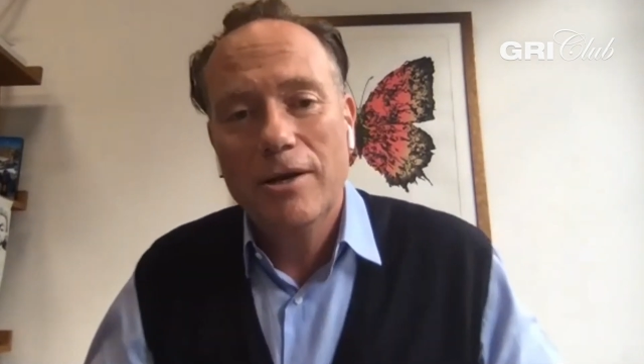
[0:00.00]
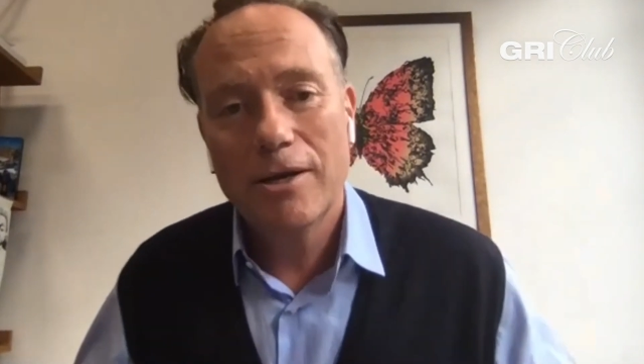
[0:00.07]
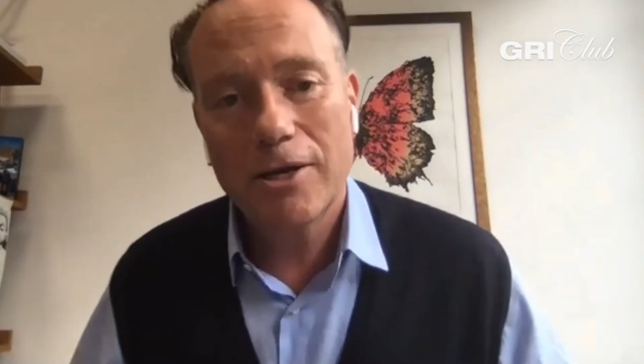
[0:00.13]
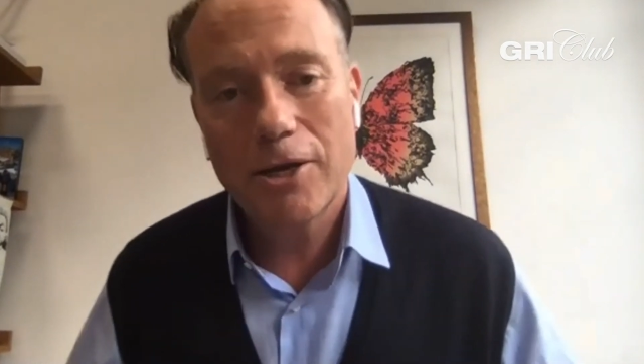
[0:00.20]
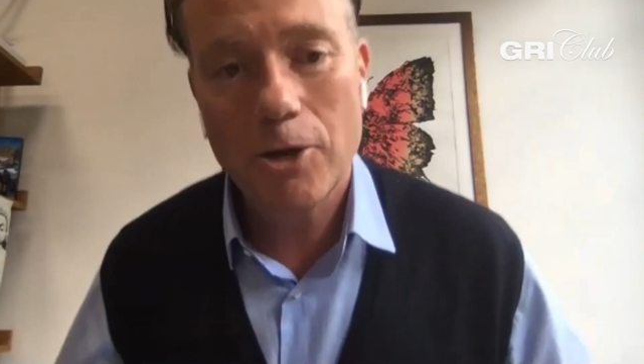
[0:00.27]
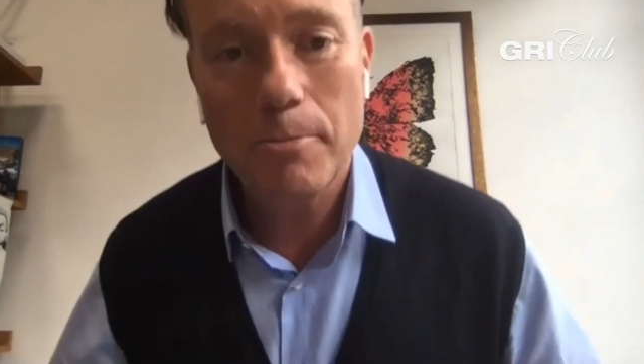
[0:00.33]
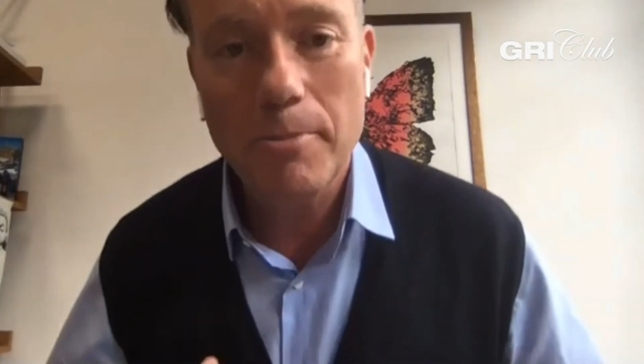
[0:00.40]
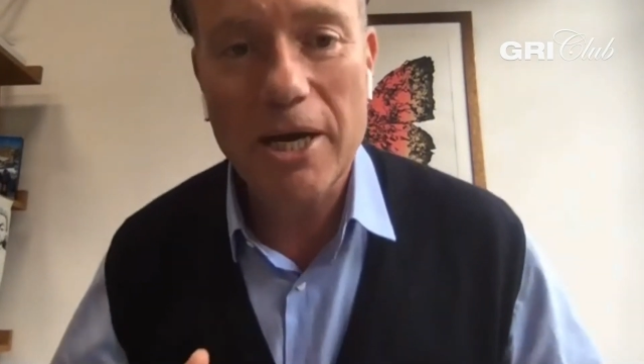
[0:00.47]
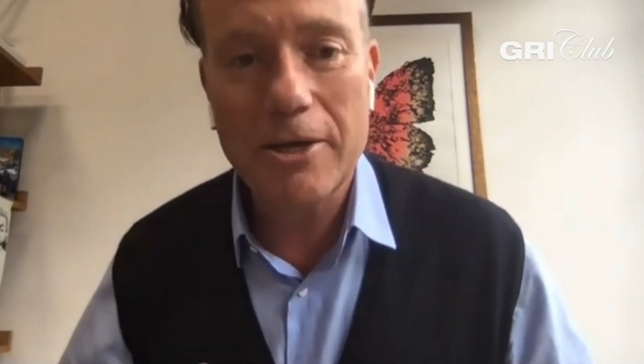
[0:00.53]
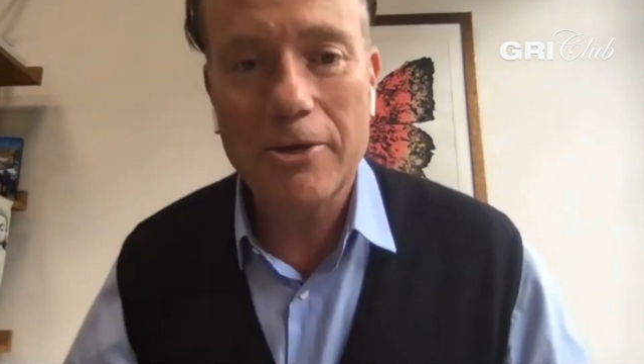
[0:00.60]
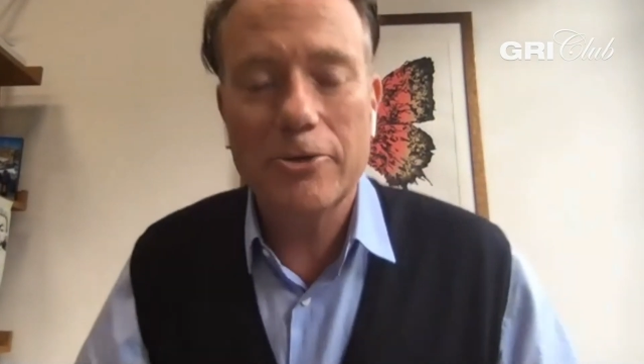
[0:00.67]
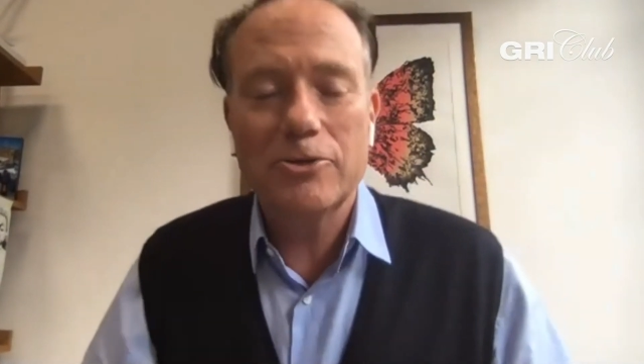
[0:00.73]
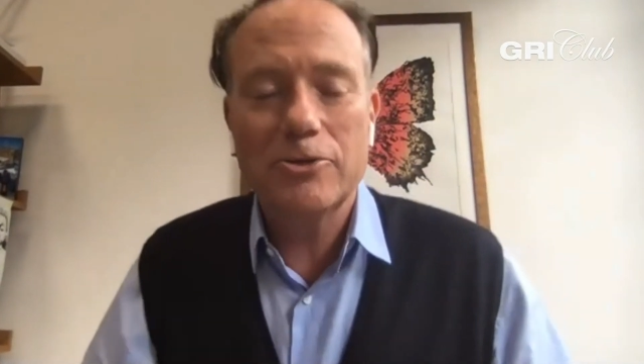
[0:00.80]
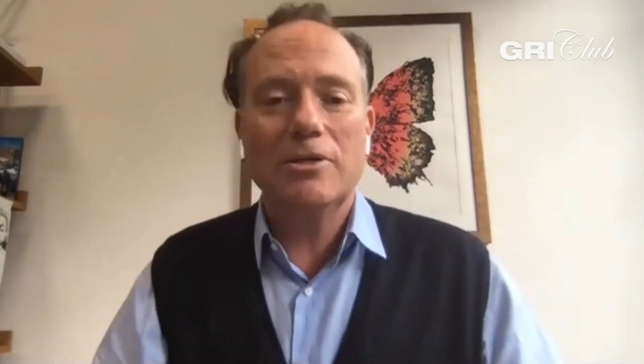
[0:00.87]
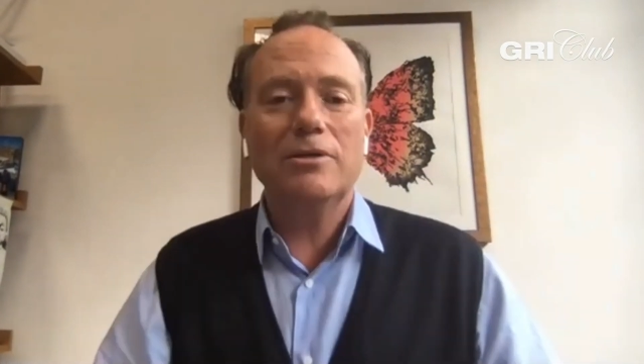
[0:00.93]
my
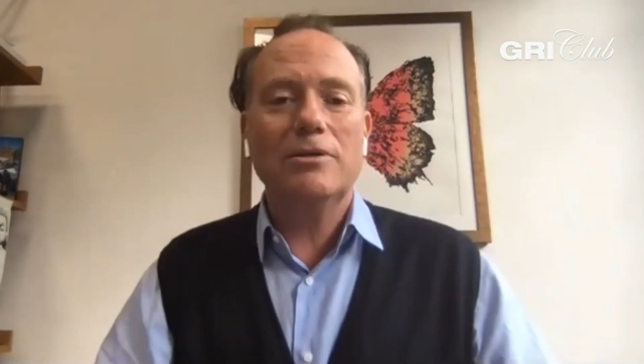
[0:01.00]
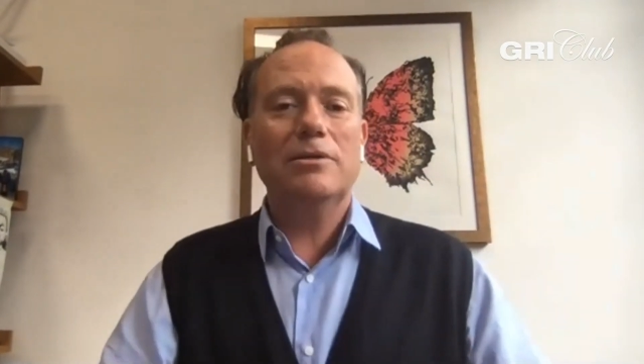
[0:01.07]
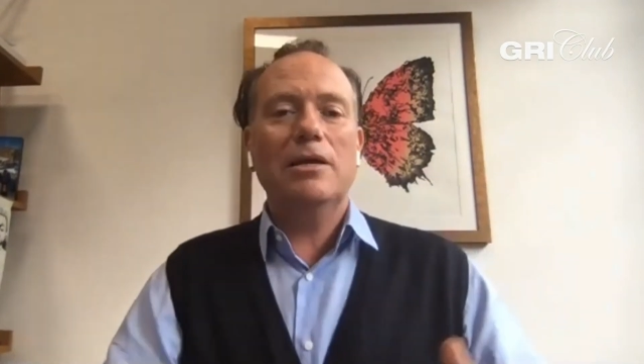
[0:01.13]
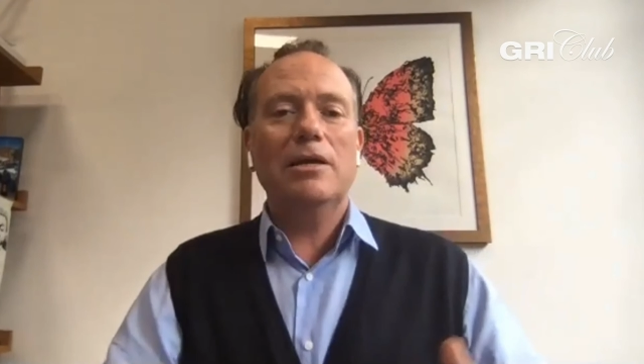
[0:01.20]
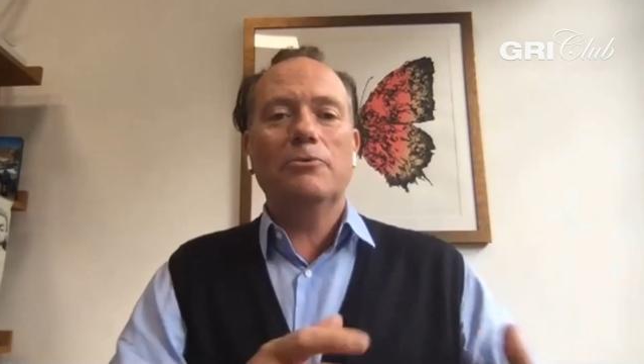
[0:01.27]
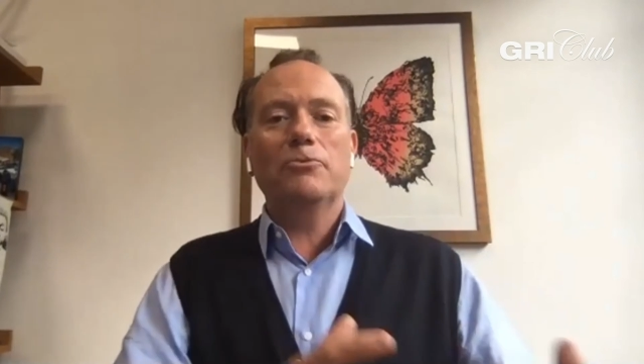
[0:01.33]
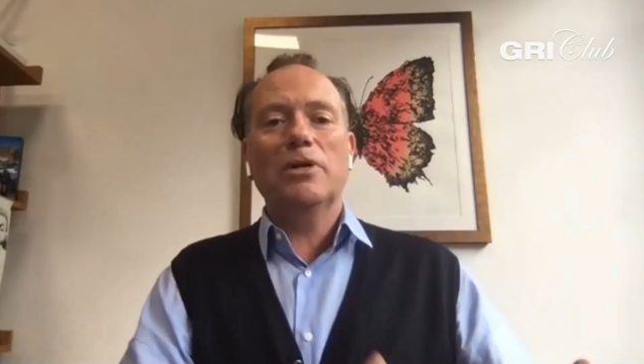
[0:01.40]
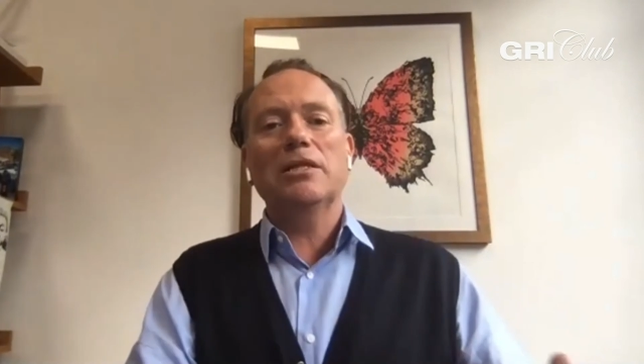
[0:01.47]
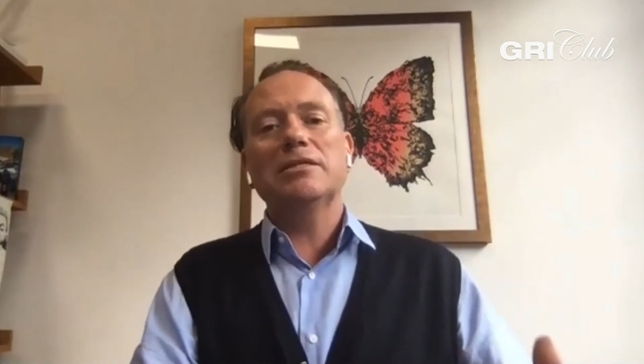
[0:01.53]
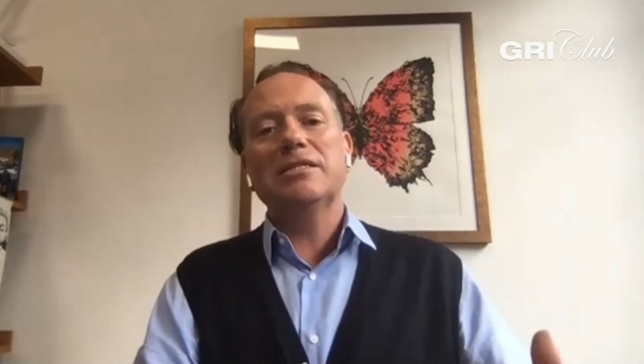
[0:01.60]
years in real